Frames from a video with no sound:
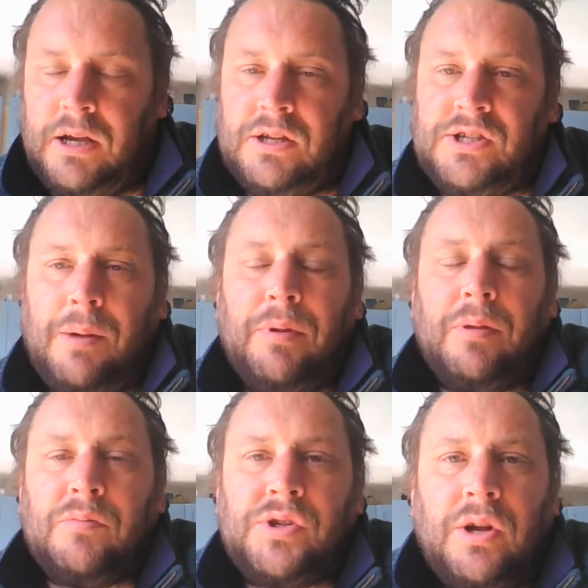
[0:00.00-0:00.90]
some of
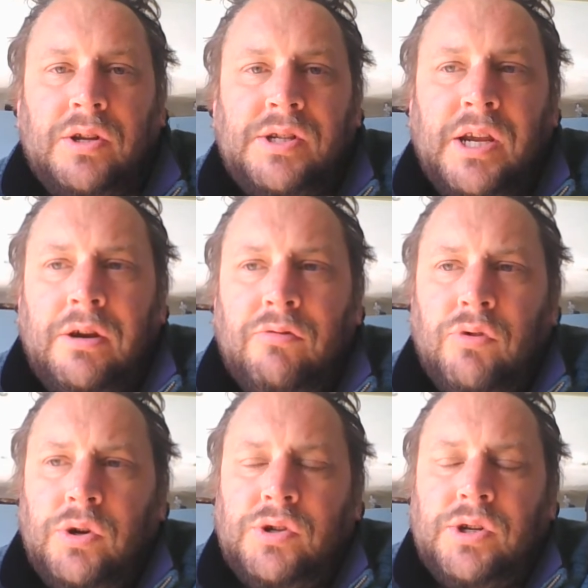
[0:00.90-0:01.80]
them start to take
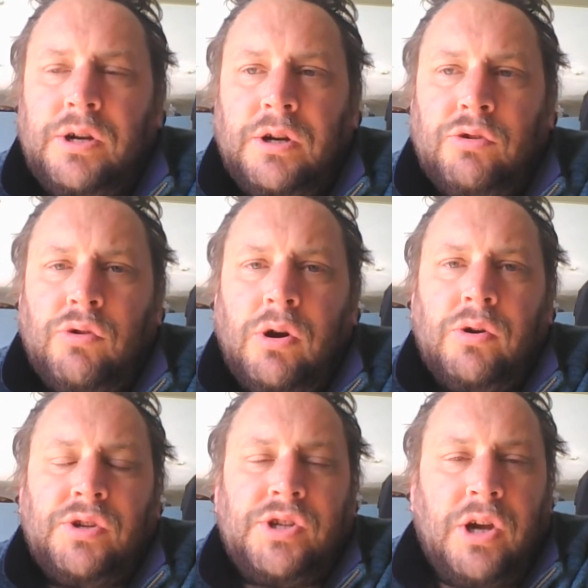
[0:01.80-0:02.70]
root and grow
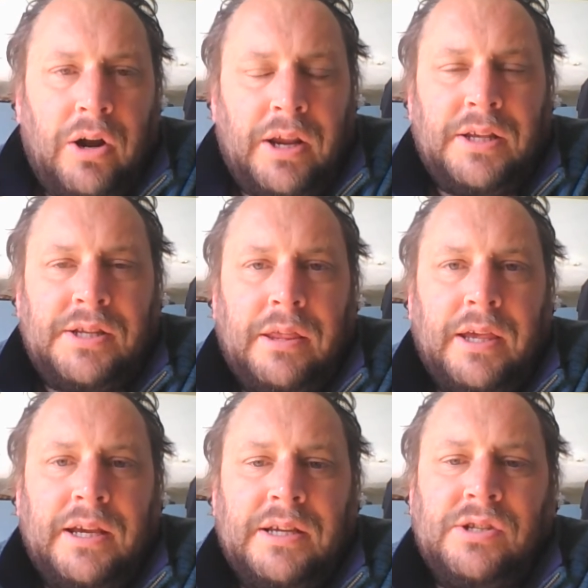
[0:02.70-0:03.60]
and turn into
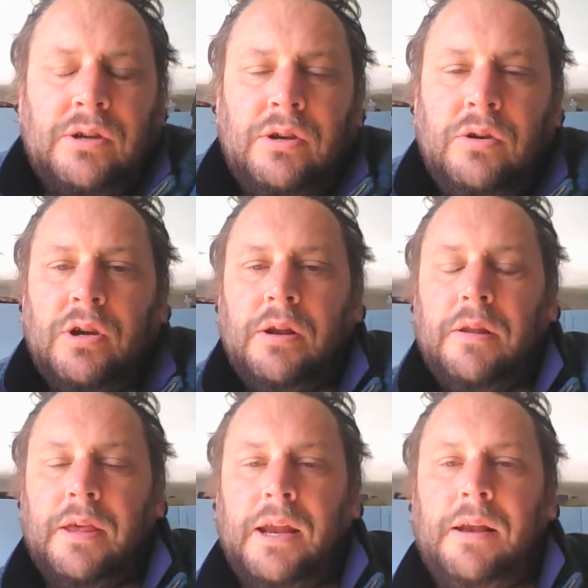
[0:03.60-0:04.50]
things that you
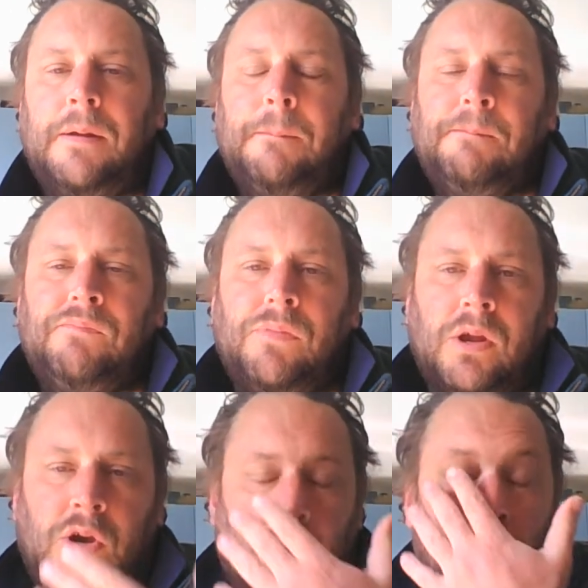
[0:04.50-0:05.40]
can then
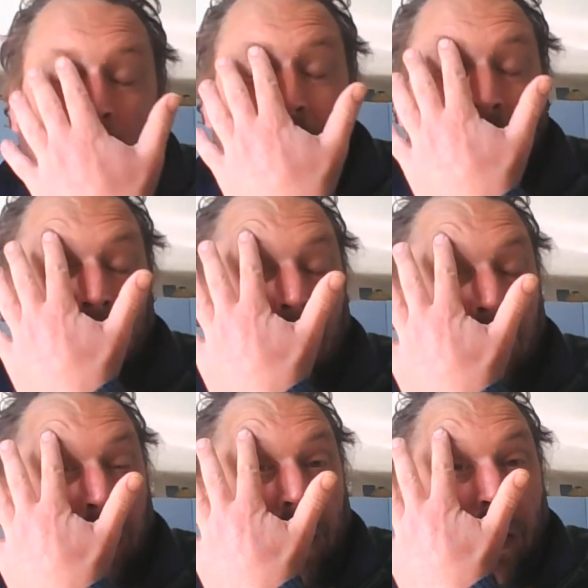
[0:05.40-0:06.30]
coin
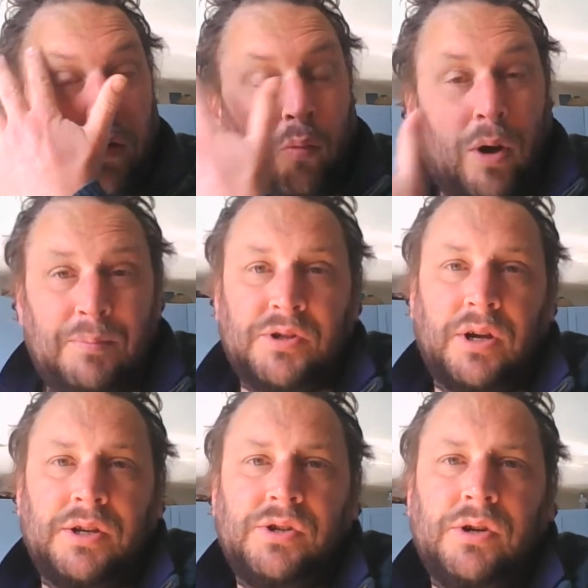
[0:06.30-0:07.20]
on your own
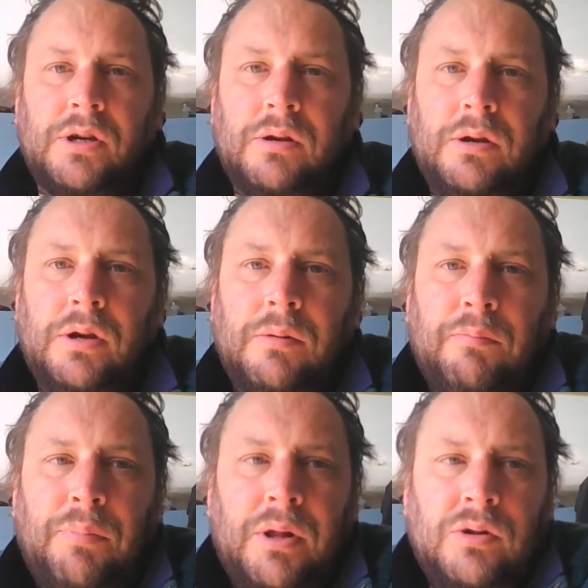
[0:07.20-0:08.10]
websites. You can
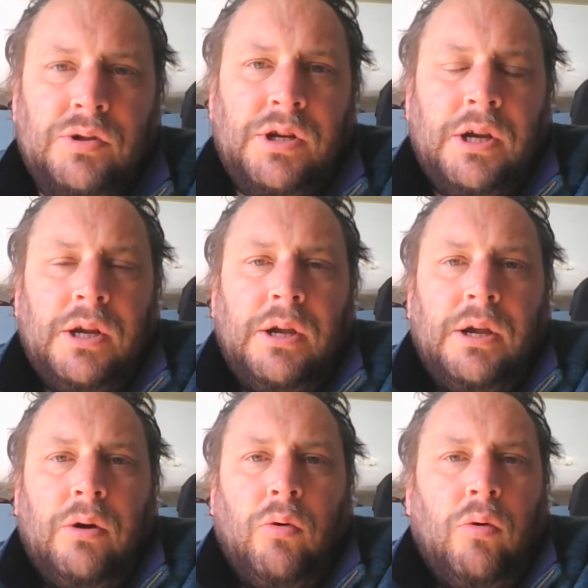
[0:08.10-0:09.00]
build
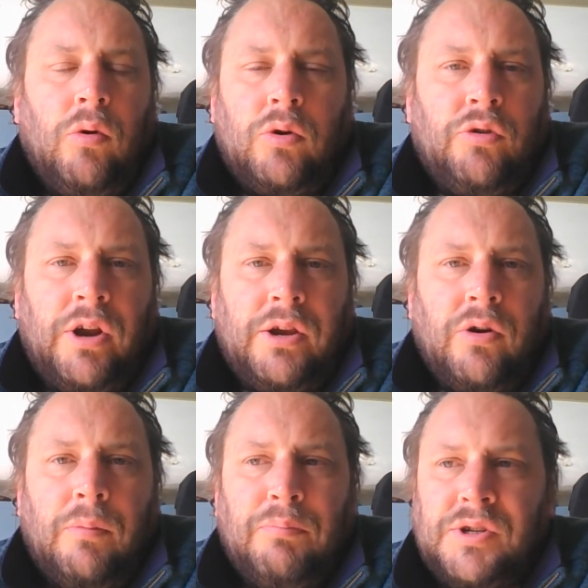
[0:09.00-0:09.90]
or create
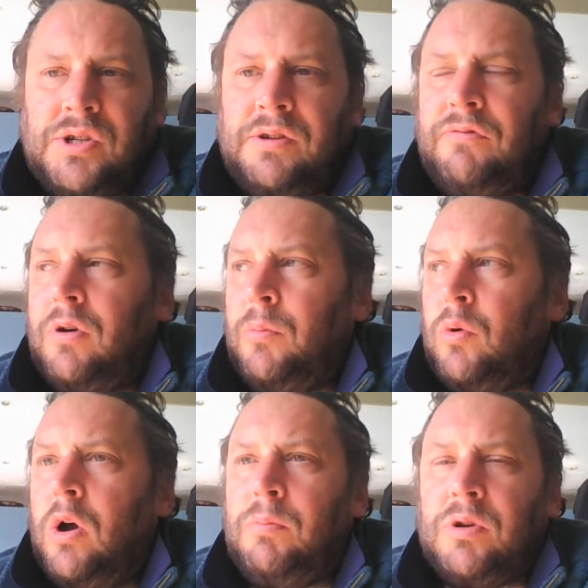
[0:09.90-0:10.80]
your own business from,
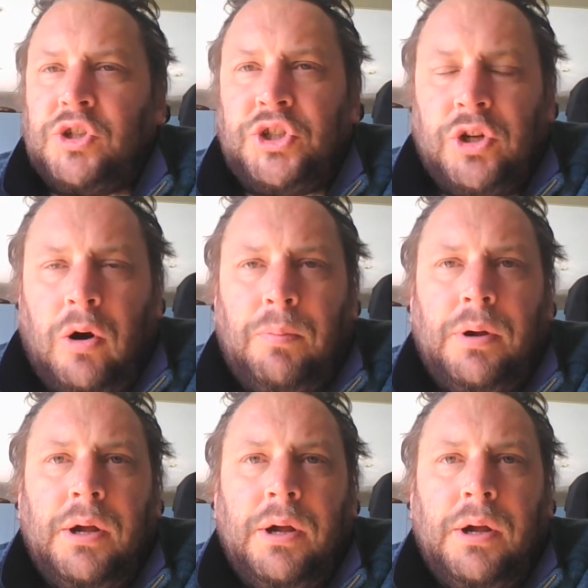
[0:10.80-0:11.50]
or open a shop